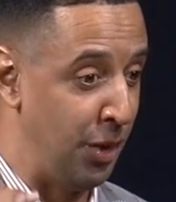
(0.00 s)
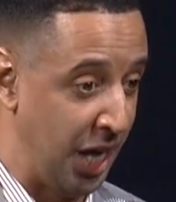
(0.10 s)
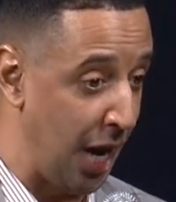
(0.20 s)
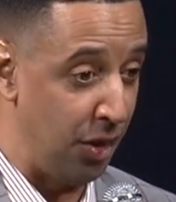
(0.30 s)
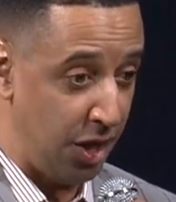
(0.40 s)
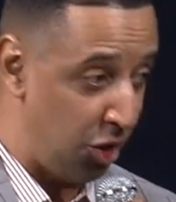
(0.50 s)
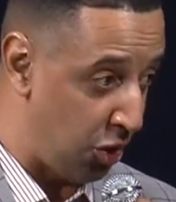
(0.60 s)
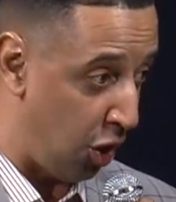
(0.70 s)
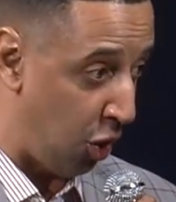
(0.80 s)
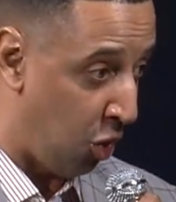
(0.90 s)
became a little
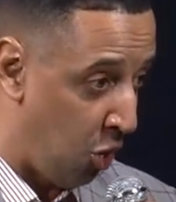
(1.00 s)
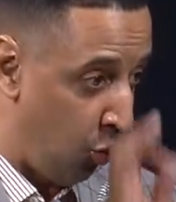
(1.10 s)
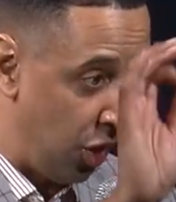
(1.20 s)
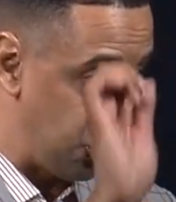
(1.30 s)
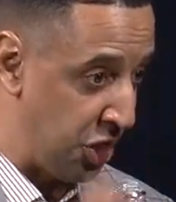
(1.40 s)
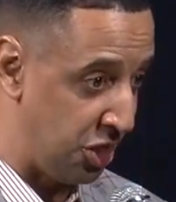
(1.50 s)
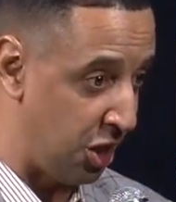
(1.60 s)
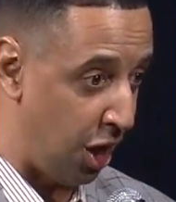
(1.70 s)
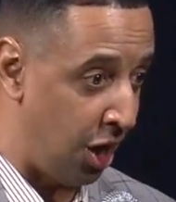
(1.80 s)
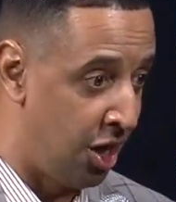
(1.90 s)
girl once she
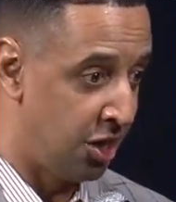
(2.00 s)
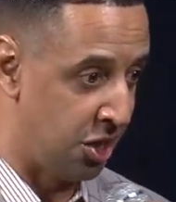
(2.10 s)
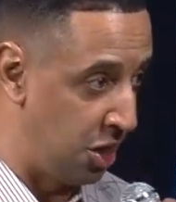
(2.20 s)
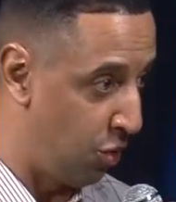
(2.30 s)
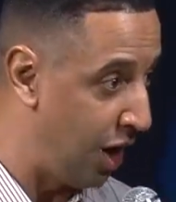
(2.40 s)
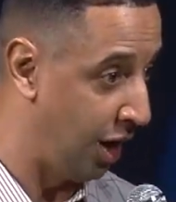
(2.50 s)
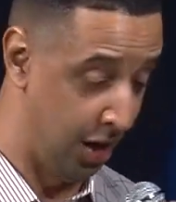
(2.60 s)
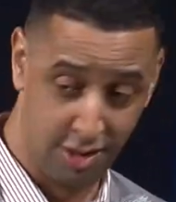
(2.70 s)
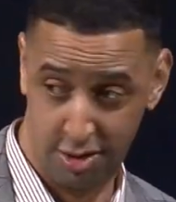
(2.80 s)
saw Cinderella.